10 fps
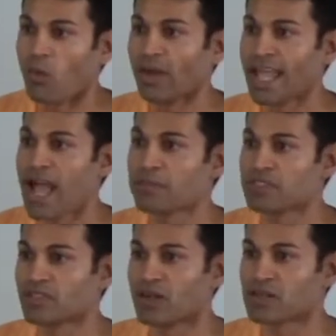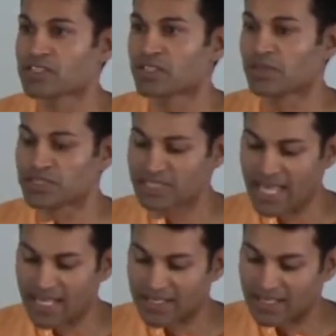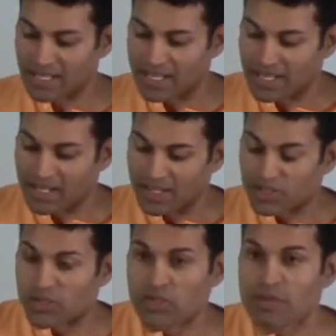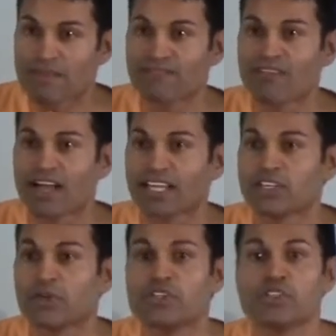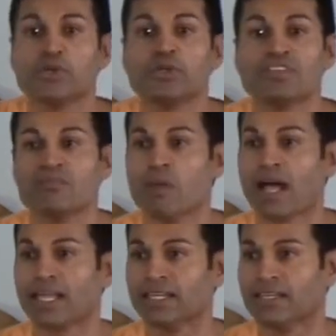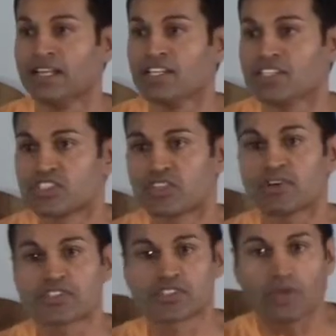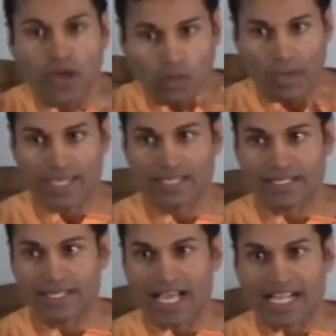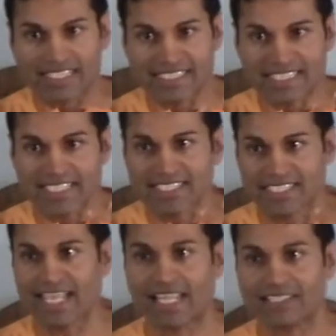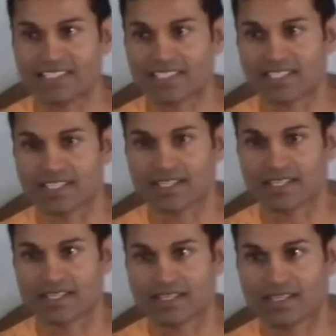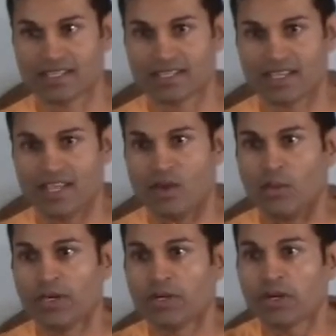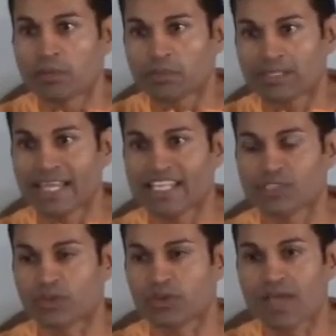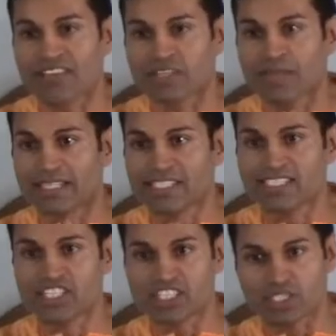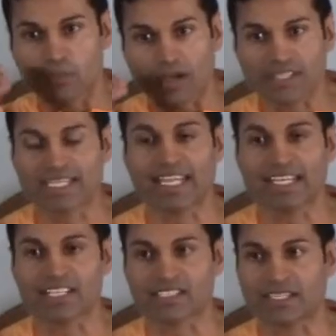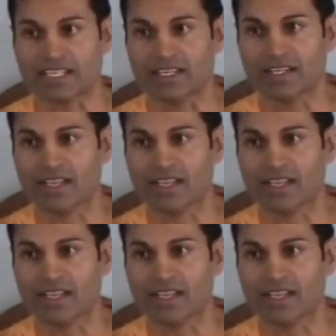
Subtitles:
what happens also is that you may find your intuitive mind starts to awaken, a sixth sense. When you're in a place where you have to make decisions spontaneously,